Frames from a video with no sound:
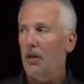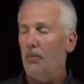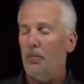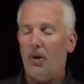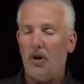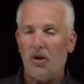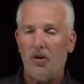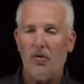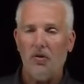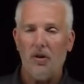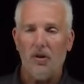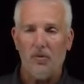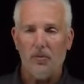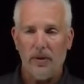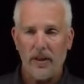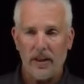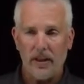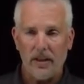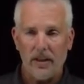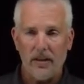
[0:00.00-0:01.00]
particle on a
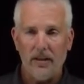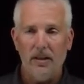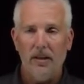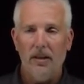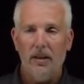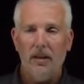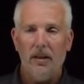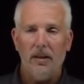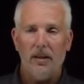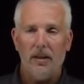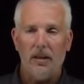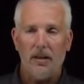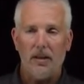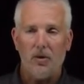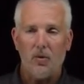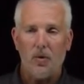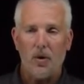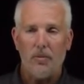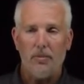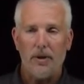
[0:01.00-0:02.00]
ring uh,
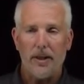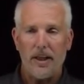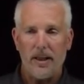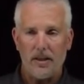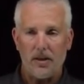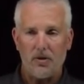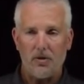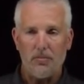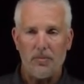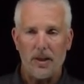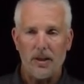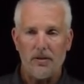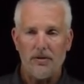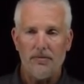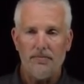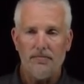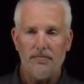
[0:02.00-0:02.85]
quantum mechanical model.